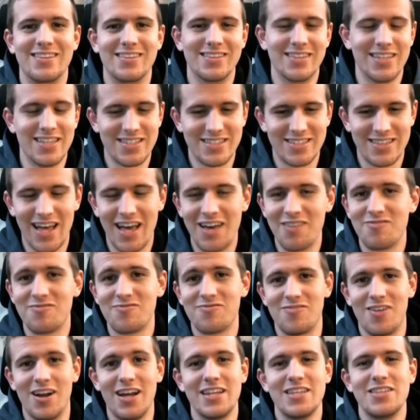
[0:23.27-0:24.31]
Let's
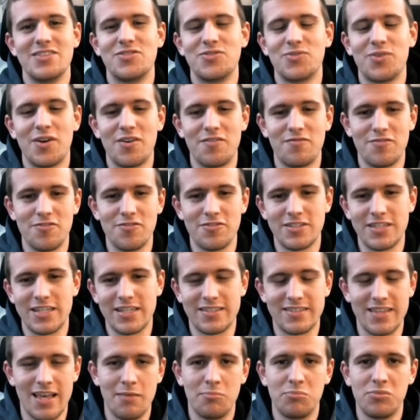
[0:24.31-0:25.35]
dive right into our first
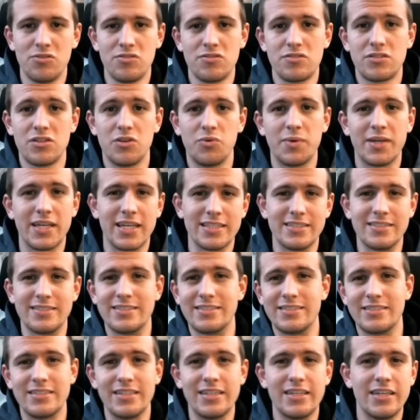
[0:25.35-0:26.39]
example so we can
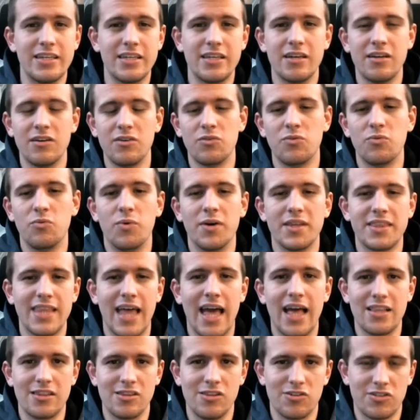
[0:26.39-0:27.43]
see what
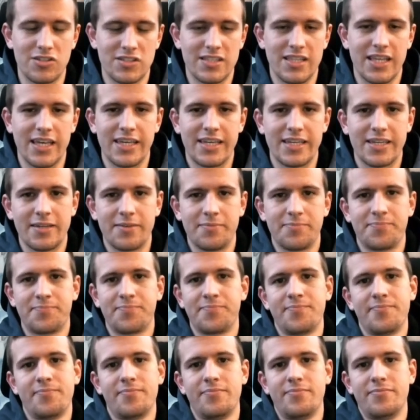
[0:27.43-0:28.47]
that looks like.
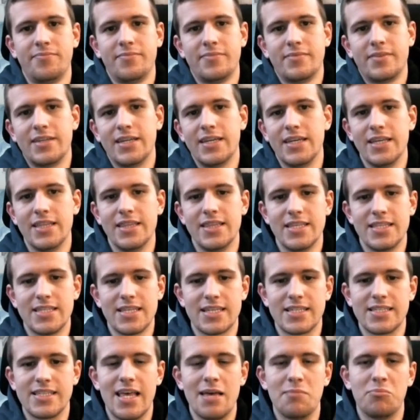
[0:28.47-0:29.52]
In this
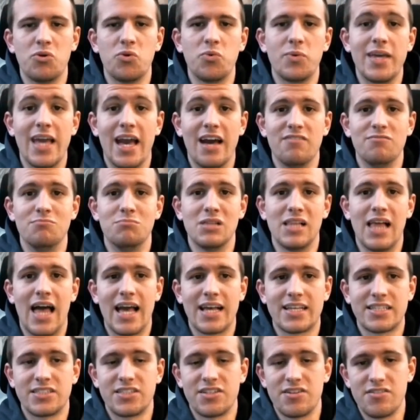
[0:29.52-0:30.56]
example, we have
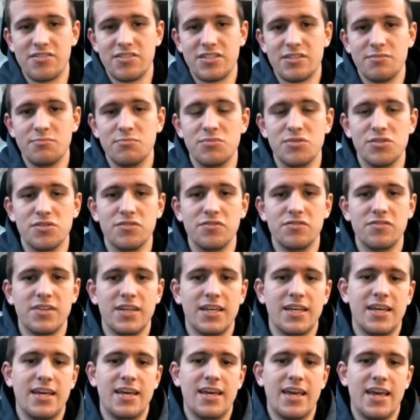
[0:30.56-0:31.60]
black's turn to move,
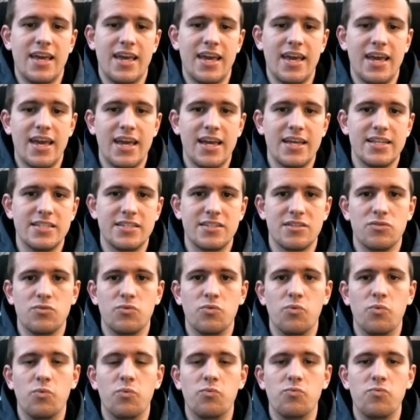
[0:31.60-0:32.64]
and
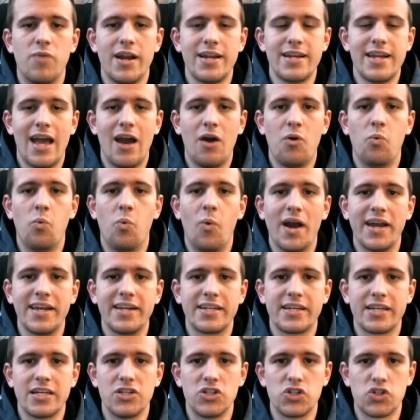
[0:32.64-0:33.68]
right now
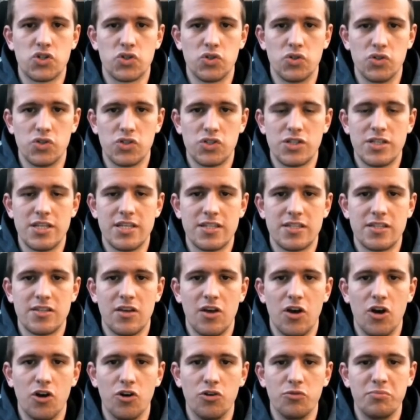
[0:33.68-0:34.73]
white controls this
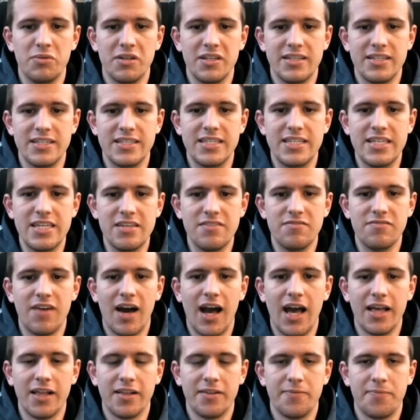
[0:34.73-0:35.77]
open D
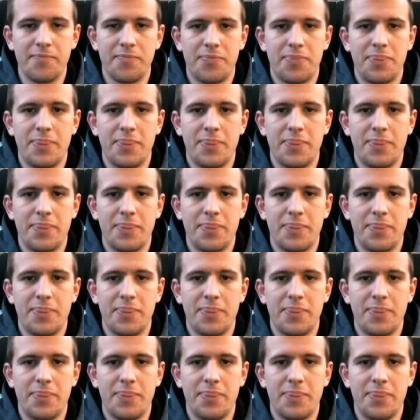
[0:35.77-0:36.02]
file.